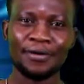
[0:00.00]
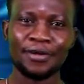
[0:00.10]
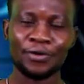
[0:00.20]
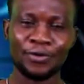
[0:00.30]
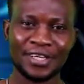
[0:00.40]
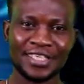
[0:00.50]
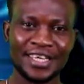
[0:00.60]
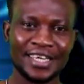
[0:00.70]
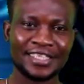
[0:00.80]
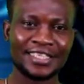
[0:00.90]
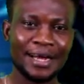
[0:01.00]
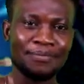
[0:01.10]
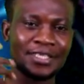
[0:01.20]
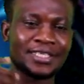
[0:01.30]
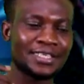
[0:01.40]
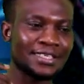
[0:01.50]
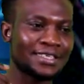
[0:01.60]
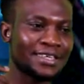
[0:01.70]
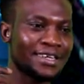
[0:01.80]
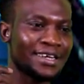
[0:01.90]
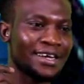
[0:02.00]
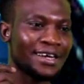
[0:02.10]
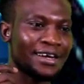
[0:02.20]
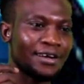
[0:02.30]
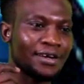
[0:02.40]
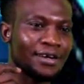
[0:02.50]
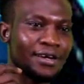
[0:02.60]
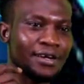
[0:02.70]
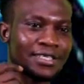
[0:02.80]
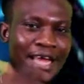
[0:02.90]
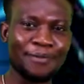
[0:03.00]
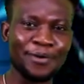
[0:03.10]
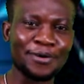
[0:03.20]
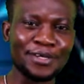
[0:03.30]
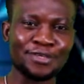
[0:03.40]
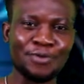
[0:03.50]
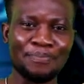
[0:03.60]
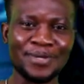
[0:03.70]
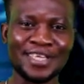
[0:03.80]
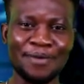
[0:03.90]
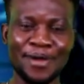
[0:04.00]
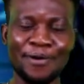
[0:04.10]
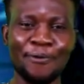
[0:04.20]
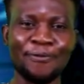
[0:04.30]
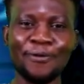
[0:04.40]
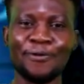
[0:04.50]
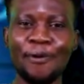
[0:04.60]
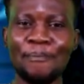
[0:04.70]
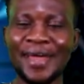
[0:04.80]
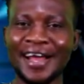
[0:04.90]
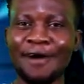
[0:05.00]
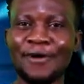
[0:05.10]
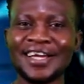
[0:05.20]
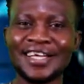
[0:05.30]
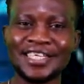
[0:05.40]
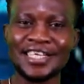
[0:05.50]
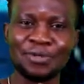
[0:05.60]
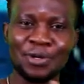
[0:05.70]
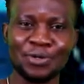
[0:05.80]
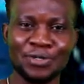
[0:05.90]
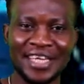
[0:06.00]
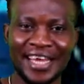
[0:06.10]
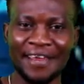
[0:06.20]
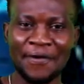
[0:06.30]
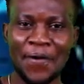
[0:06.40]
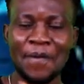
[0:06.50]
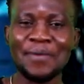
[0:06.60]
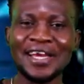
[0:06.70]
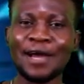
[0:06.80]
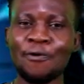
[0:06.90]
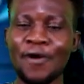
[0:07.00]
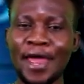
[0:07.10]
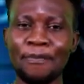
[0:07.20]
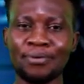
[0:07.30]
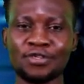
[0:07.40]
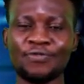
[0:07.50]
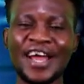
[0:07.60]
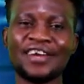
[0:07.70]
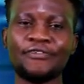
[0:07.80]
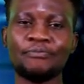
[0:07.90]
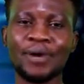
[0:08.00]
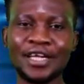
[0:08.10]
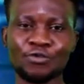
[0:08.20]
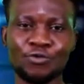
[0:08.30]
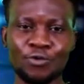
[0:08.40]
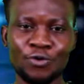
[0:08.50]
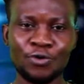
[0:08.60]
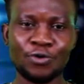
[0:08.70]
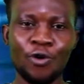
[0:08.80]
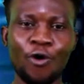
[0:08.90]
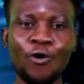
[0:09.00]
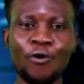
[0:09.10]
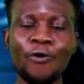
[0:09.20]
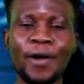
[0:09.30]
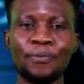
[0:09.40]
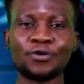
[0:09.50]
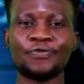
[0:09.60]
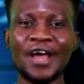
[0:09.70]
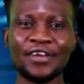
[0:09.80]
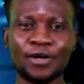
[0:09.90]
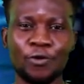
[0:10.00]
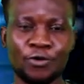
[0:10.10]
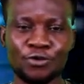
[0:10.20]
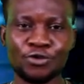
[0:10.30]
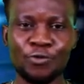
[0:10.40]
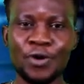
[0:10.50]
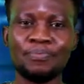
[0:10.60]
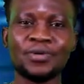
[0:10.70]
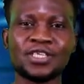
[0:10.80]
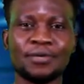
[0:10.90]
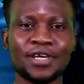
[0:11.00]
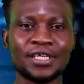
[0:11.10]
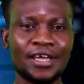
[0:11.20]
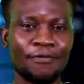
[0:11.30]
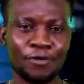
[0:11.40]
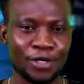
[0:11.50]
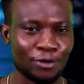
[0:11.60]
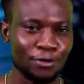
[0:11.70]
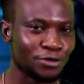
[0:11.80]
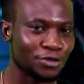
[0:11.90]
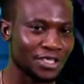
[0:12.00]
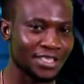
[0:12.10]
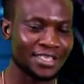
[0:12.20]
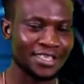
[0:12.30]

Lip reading: You understand? That means time don't reach we be saying we'll go beg our native daughter then. May they come help us fight the battle or come help us fight the corruption we be saying a day for the country.